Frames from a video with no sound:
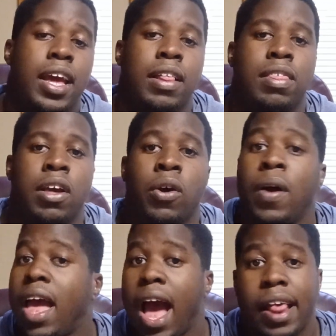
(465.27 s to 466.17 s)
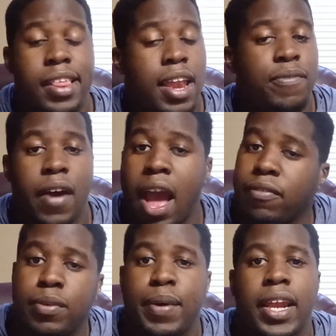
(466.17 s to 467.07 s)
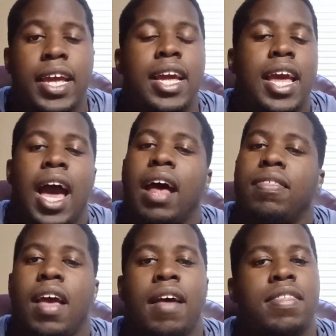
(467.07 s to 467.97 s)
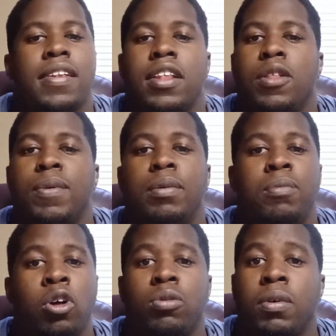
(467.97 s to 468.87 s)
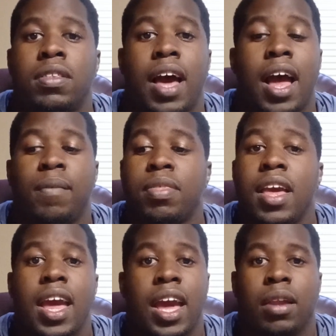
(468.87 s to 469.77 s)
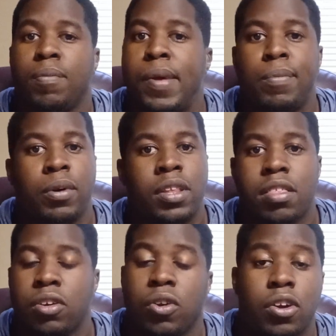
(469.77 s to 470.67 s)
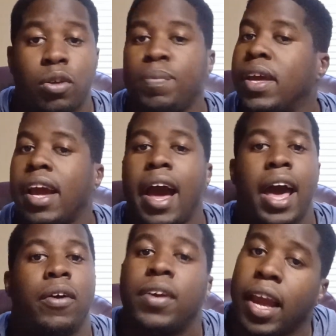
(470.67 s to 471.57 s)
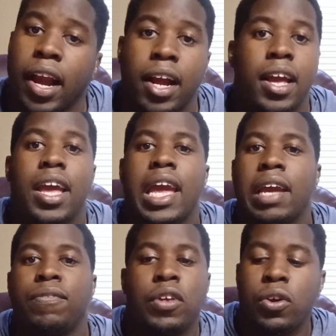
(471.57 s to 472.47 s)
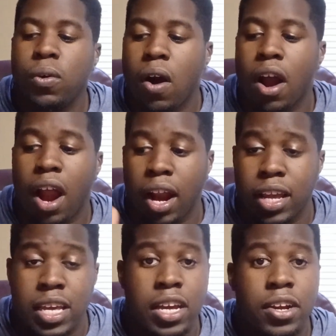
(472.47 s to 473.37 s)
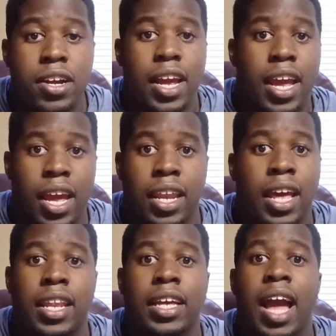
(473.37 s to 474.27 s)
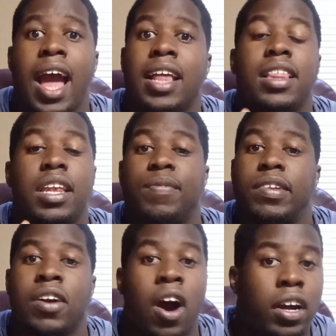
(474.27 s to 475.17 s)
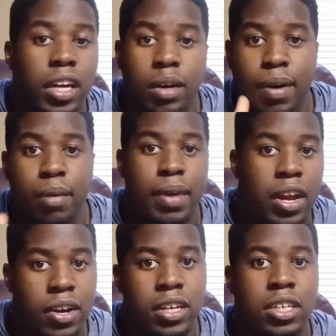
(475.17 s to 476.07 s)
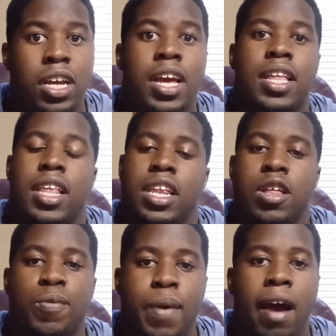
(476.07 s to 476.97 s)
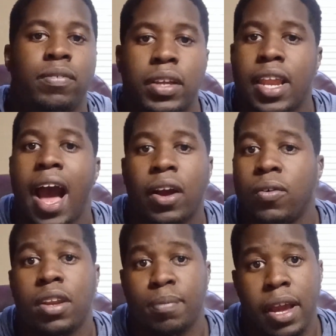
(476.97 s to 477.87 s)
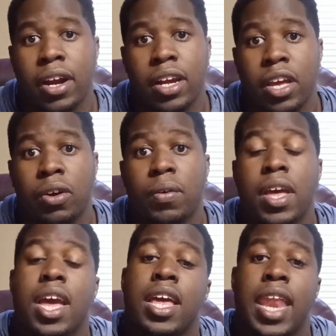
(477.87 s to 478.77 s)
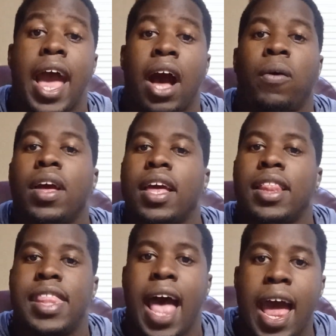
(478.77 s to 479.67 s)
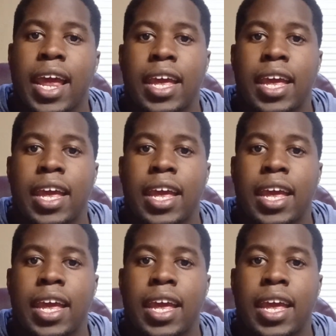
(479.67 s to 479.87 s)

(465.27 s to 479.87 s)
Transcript: and so i say that for everybody I've, i said that to you multiple times and people disagree with me i don't care if you are a year in and the guy isn't even talking about marriage then he's probably not going to marry you now that